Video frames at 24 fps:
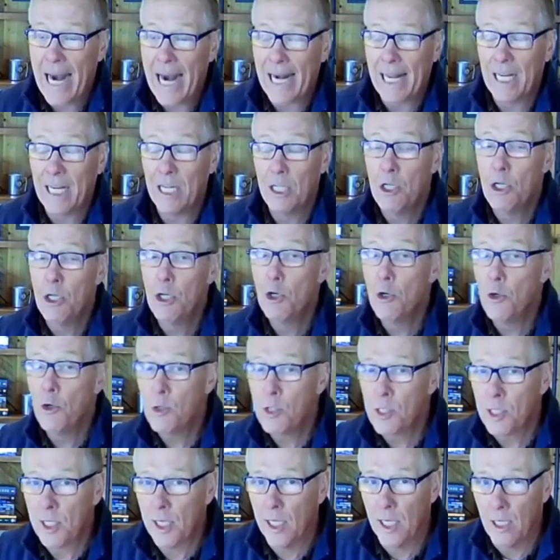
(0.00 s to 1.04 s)
adding new
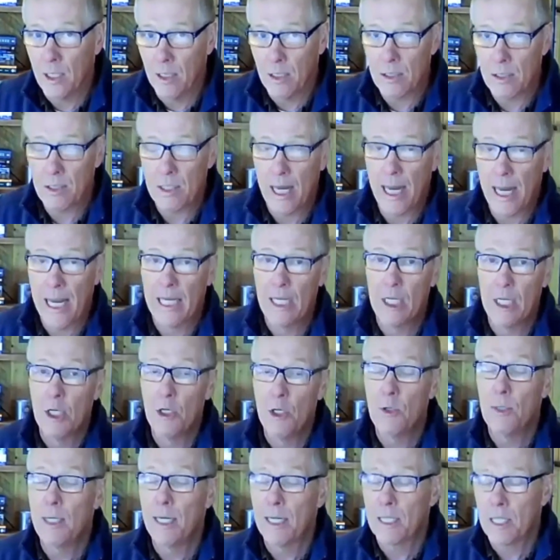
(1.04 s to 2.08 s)
skills in
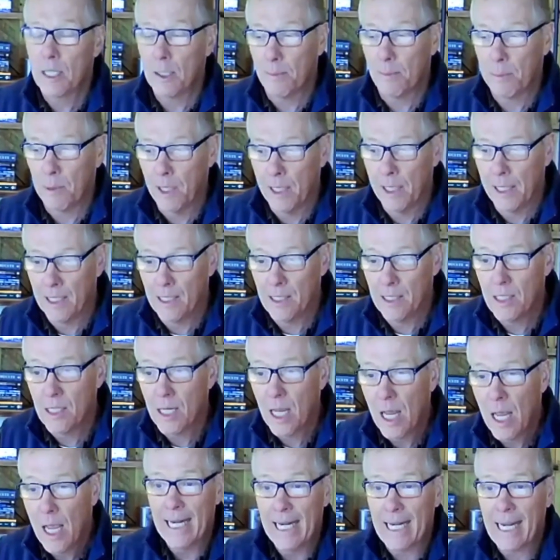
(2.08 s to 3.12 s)
new disciplines.
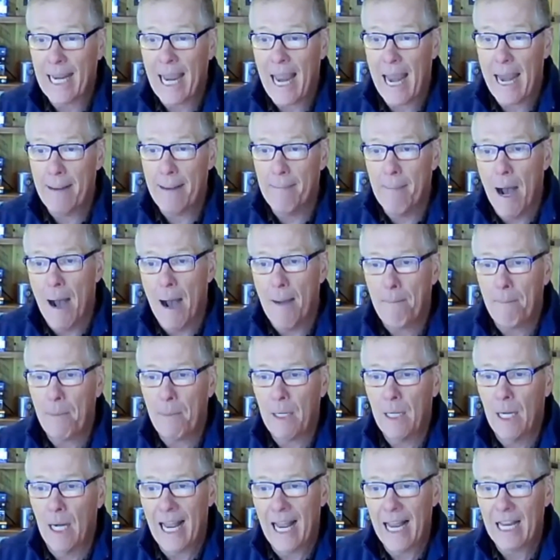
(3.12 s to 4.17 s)
It came up
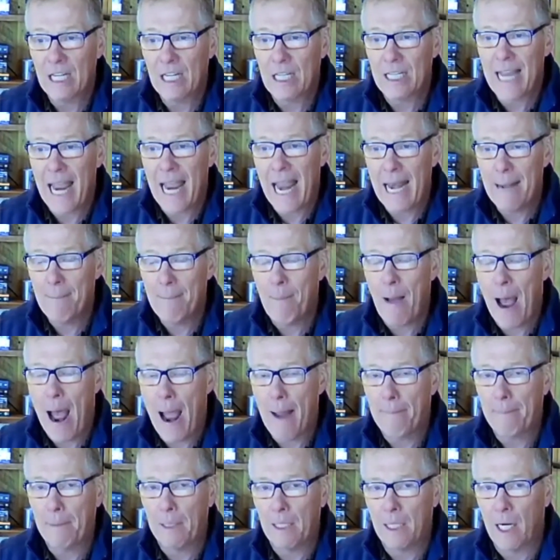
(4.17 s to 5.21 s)
and has gained
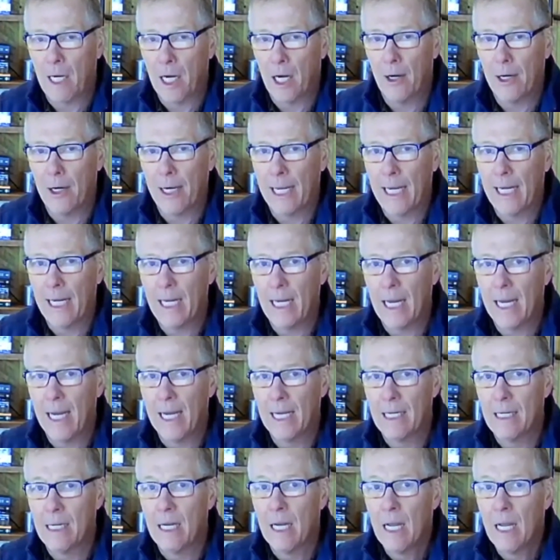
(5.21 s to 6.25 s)
popularity
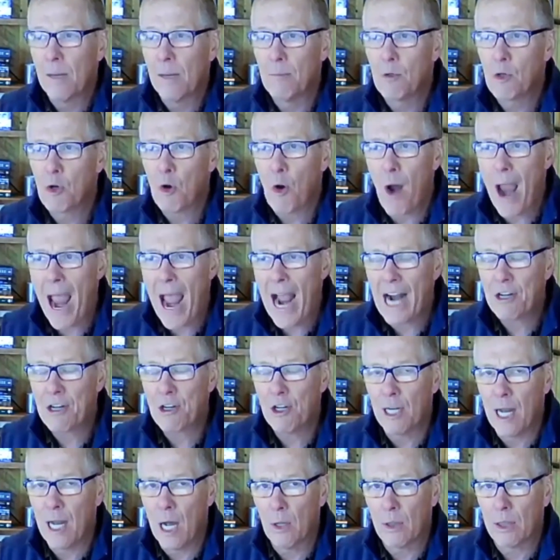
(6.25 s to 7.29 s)
and some
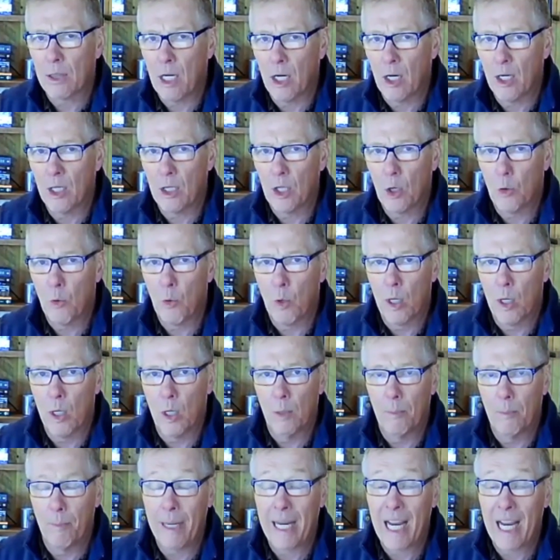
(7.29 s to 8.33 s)
traction out there in the
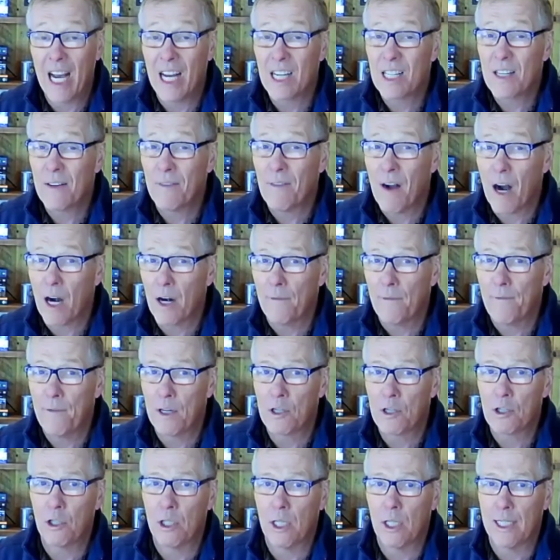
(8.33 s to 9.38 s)
world because of
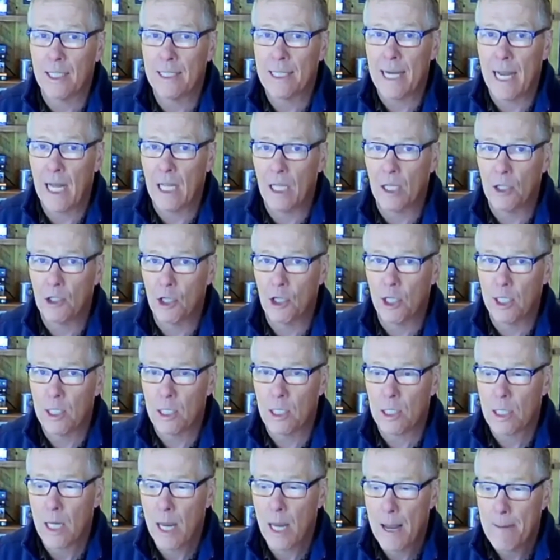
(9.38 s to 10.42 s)
artificial
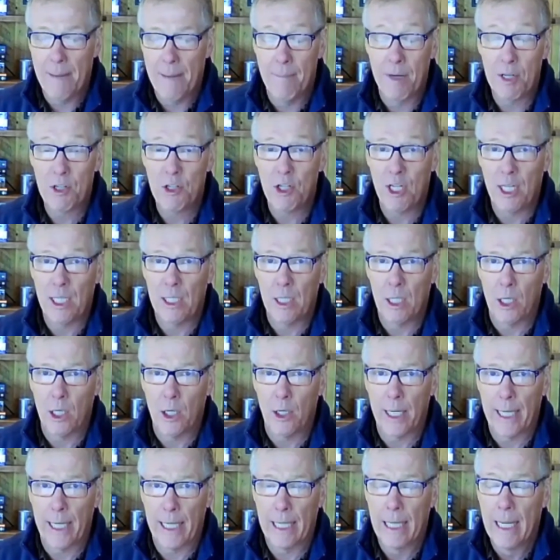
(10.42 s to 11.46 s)
intelligence and machine
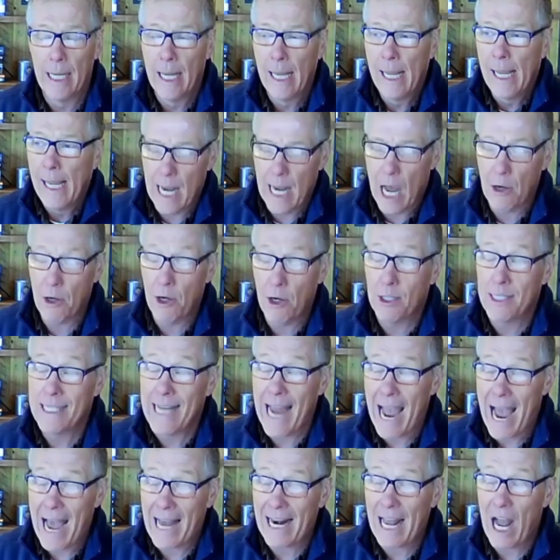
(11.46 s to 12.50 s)
learning. Now, your
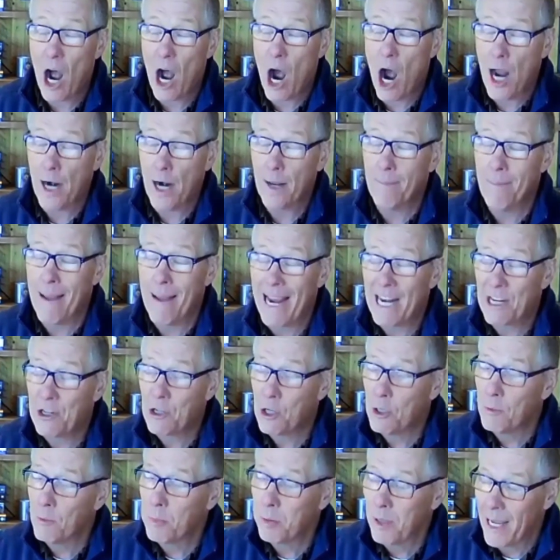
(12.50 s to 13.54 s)
data
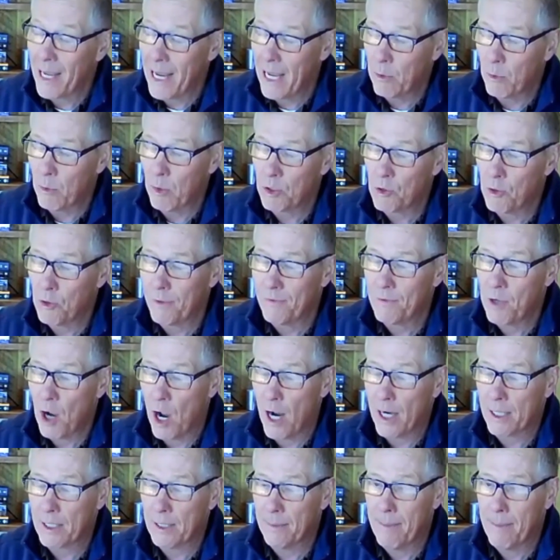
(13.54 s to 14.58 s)
automation plan, which we've
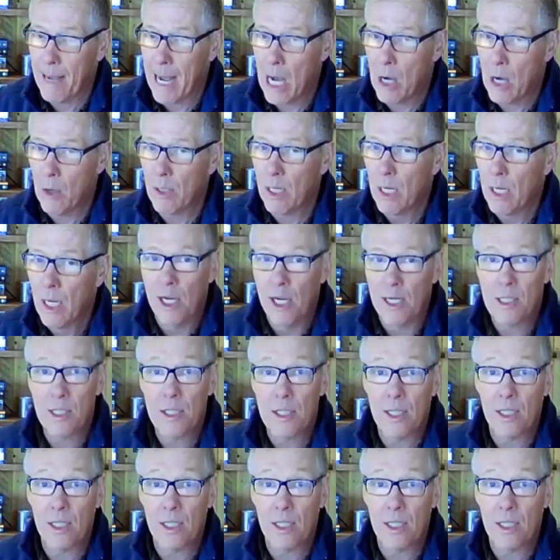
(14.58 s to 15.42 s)
talked about just